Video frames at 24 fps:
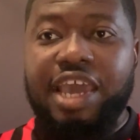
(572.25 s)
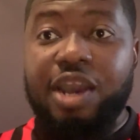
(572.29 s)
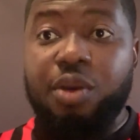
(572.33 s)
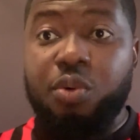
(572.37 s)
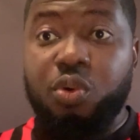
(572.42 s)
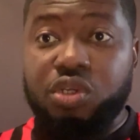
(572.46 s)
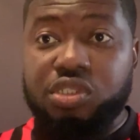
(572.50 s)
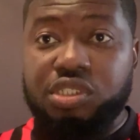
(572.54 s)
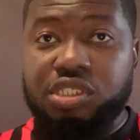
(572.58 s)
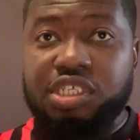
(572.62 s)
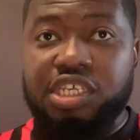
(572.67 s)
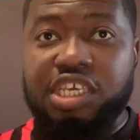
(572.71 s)
I
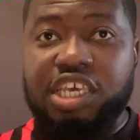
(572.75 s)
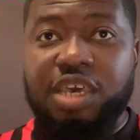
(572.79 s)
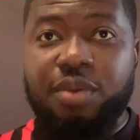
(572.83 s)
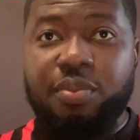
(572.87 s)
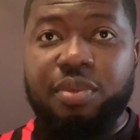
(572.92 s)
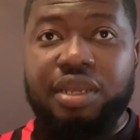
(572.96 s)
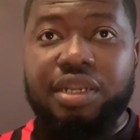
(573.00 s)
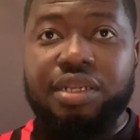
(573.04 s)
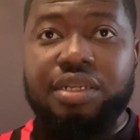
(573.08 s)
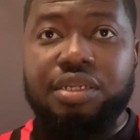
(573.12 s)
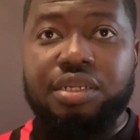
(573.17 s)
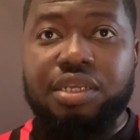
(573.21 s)
watched the
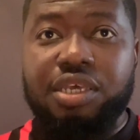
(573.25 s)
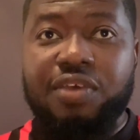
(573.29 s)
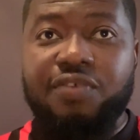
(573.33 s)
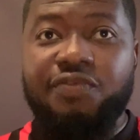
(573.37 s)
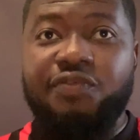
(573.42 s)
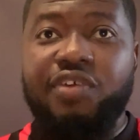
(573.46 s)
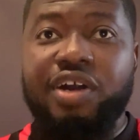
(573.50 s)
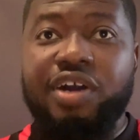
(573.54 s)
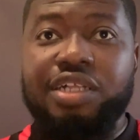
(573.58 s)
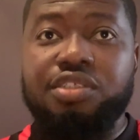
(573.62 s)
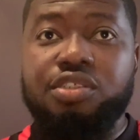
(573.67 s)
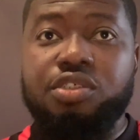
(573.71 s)
game, and
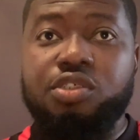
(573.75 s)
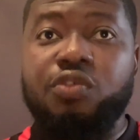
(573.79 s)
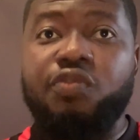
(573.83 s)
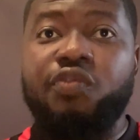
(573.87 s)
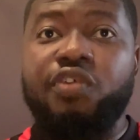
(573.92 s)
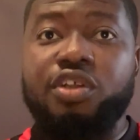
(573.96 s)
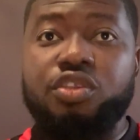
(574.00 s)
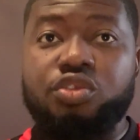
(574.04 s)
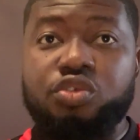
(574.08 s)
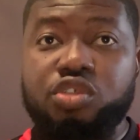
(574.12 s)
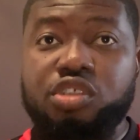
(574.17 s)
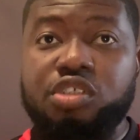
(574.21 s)
in fact,
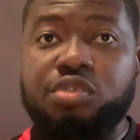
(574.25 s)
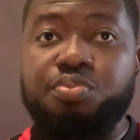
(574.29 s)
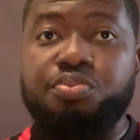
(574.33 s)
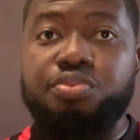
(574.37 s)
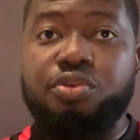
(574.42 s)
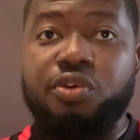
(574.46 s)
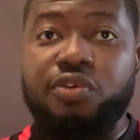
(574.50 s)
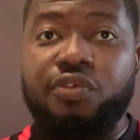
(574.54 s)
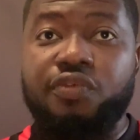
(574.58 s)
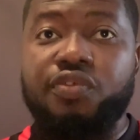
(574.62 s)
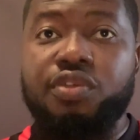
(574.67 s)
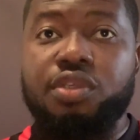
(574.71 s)
Juventus
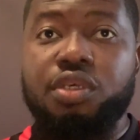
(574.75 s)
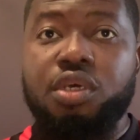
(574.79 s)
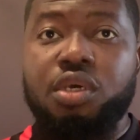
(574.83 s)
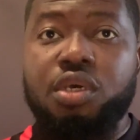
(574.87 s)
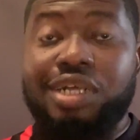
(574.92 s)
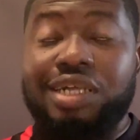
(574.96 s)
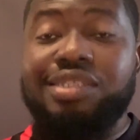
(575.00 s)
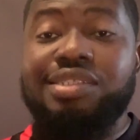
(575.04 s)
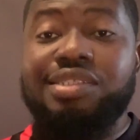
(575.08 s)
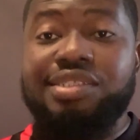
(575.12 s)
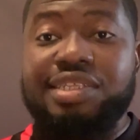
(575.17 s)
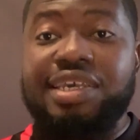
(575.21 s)
proved
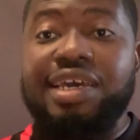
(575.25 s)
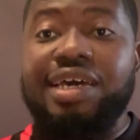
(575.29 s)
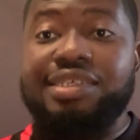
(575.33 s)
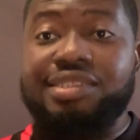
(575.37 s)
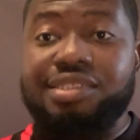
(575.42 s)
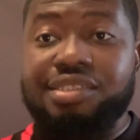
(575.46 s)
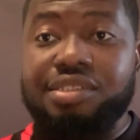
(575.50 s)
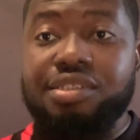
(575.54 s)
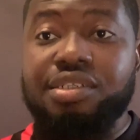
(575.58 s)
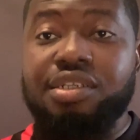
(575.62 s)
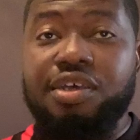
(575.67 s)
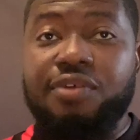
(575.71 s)
that they
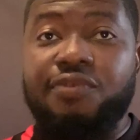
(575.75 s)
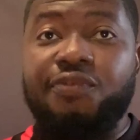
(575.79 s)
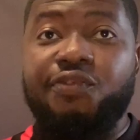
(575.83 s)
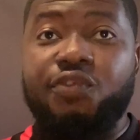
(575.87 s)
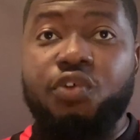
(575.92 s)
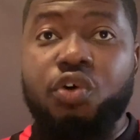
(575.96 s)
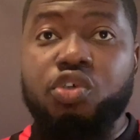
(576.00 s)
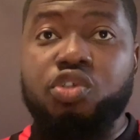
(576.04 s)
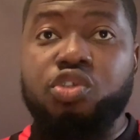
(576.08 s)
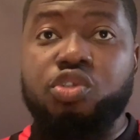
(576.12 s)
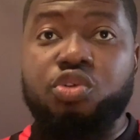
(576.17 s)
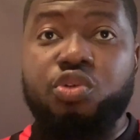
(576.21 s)
are still a
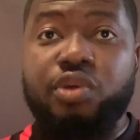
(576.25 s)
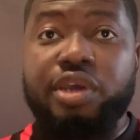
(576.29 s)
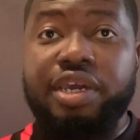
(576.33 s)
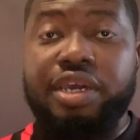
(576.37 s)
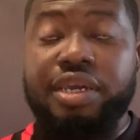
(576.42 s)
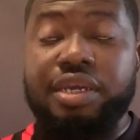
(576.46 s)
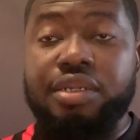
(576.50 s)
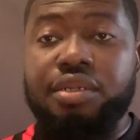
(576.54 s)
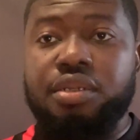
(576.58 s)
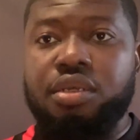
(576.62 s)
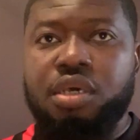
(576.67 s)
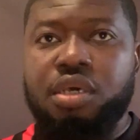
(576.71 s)
force to
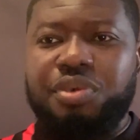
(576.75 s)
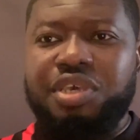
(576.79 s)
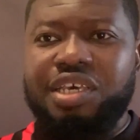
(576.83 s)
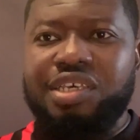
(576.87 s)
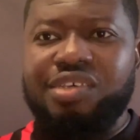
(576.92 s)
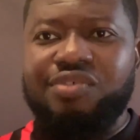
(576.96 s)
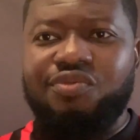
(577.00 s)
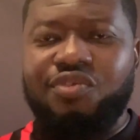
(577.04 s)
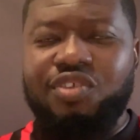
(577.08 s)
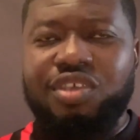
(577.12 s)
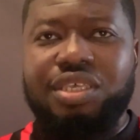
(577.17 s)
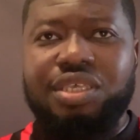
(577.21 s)
reckon.
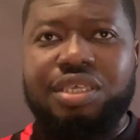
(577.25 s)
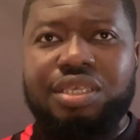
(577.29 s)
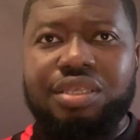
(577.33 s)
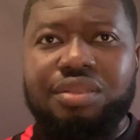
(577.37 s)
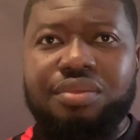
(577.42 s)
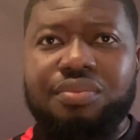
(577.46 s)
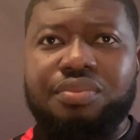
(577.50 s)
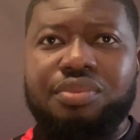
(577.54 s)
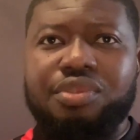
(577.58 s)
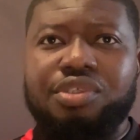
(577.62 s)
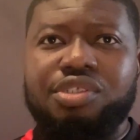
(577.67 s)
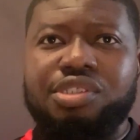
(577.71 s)
PSV
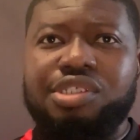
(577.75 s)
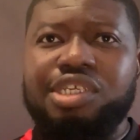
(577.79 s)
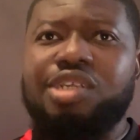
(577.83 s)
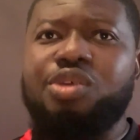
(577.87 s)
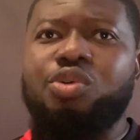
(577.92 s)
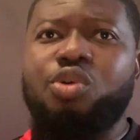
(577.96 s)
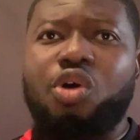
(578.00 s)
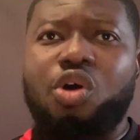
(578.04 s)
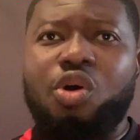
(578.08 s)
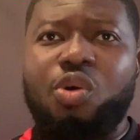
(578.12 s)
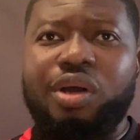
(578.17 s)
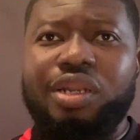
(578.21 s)

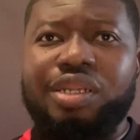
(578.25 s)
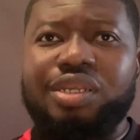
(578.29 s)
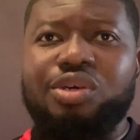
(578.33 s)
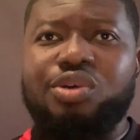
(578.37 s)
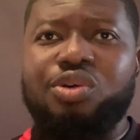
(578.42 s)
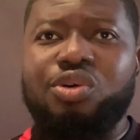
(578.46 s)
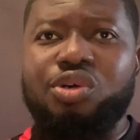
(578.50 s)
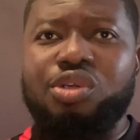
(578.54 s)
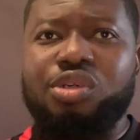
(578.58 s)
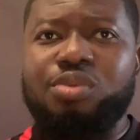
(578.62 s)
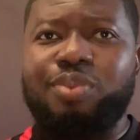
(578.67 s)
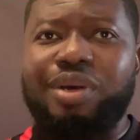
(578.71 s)
did all what they
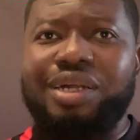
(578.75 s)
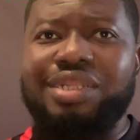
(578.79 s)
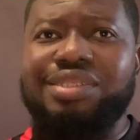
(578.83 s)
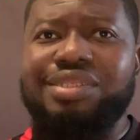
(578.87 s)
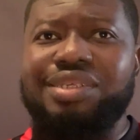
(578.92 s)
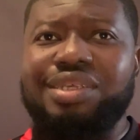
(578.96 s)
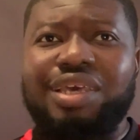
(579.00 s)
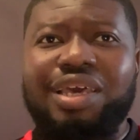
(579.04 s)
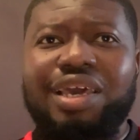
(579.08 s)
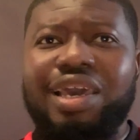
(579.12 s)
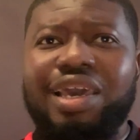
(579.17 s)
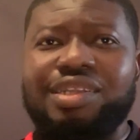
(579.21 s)
could,
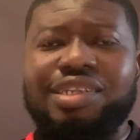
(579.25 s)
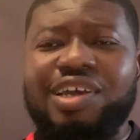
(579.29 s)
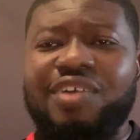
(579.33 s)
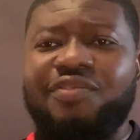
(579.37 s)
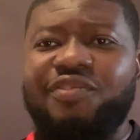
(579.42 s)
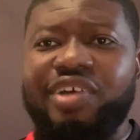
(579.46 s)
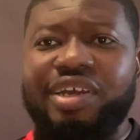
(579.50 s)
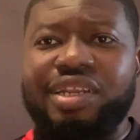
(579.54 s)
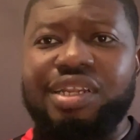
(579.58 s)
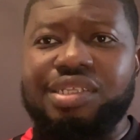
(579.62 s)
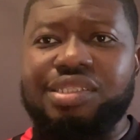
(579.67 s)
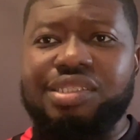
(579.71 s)
but in
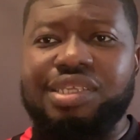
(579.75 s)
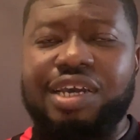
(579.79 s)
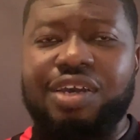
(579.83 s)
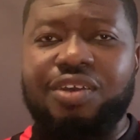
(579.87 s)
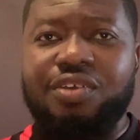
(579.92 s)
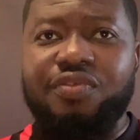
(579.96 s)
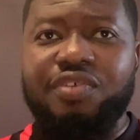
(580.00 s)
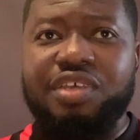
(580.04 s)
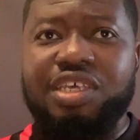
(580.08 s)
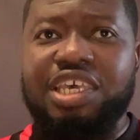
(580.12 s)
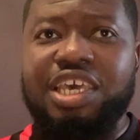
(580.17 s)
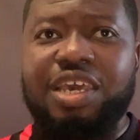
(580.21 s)
their final
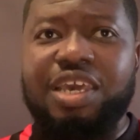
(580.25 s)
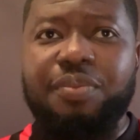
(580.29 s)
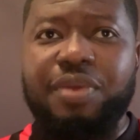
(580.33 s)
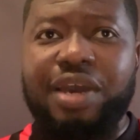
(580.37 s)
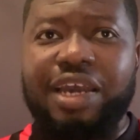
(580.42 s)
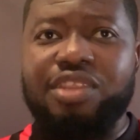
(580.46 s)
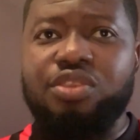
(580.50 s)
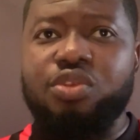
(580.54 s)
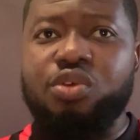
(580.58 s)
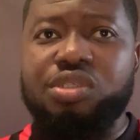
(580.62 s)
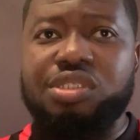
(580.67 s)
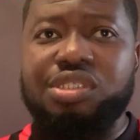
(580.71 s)
third of the game,
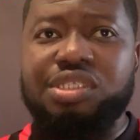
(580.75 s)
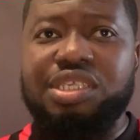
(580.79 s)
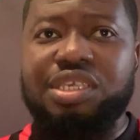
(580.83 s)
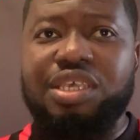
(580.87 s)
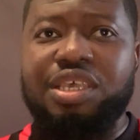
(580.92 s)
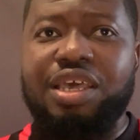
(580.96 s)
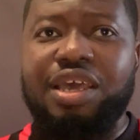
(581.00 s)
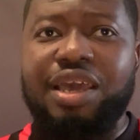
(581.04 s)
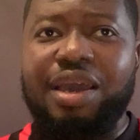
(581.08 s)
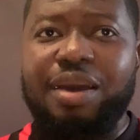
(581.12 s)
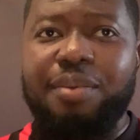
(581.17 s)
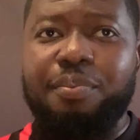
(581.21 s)
I did not
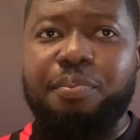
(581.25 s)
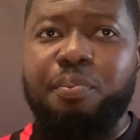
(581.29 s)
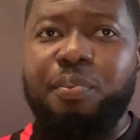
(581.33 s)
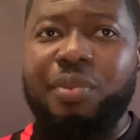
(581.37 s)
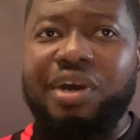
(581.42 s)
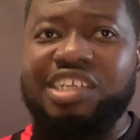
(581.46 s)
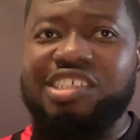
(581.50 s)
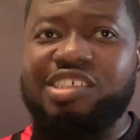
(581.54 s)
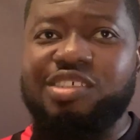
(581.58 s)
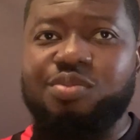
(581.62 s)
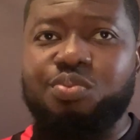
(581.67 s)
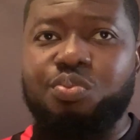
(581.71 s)
see
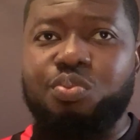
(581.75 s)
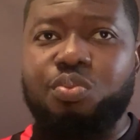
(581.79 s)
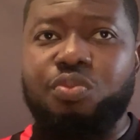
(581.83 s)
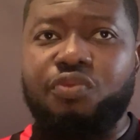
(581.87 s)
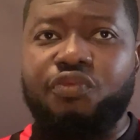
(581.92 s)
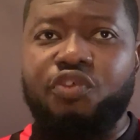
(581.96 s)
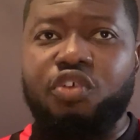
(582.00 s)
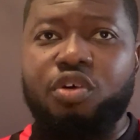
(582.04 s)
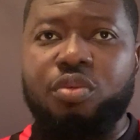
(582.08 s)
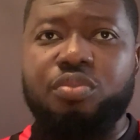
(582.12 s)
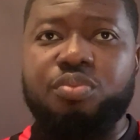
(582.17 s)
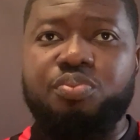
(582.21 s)
much
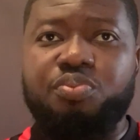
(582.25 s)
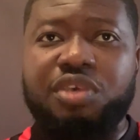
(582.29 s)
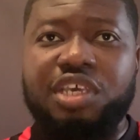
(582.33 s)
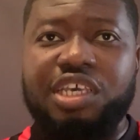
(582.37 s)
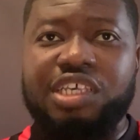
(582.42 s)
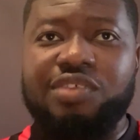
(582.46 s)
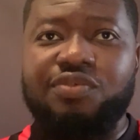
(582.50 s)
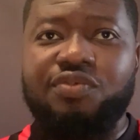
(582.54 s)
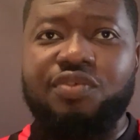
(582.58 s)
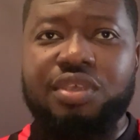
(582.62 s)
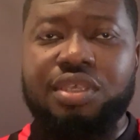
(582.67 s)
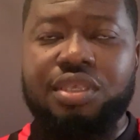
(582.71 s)
from
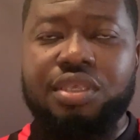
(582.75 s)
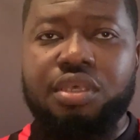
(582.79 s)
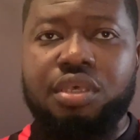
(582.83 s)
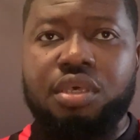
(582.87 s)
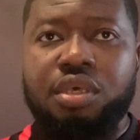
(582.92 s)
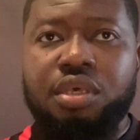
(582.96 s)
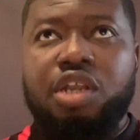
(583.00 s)
PSV.